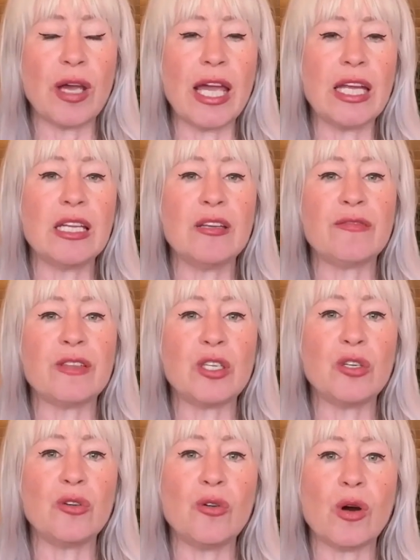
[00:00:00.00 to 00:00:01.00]
And if
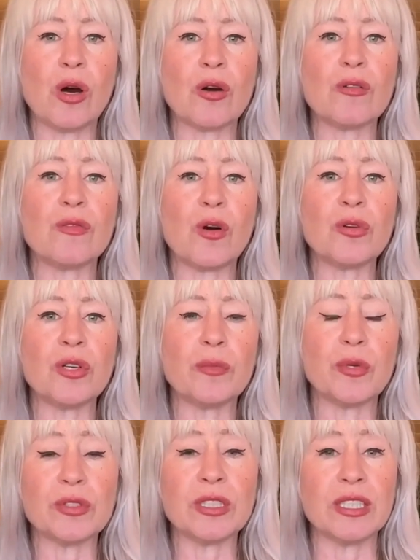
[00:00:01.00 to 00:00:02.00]
you are
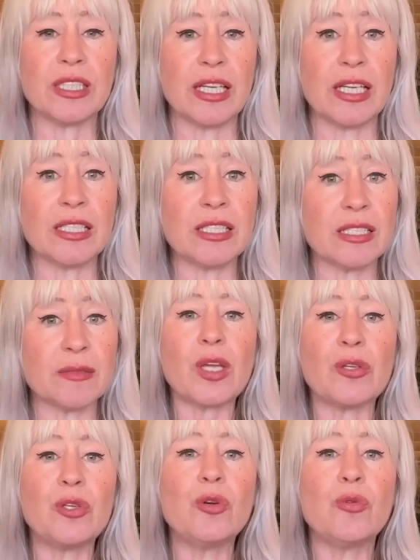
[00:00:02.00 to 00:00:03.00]
vulnerable to this,
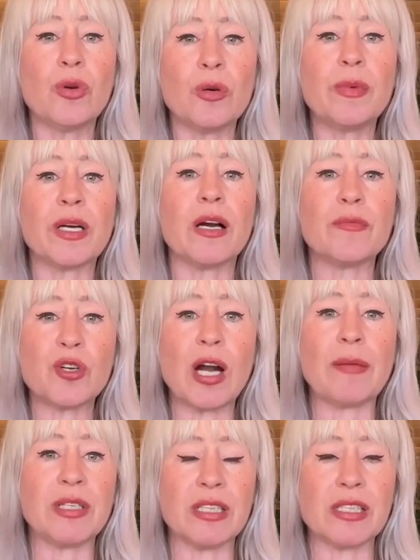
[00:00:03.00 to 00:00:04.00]
you will become
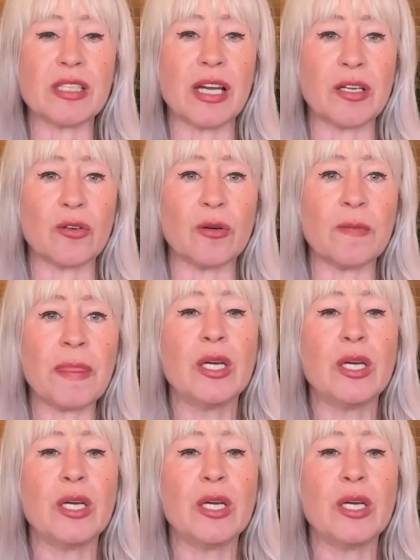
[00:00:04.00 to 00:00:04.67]
trapped in the cycle.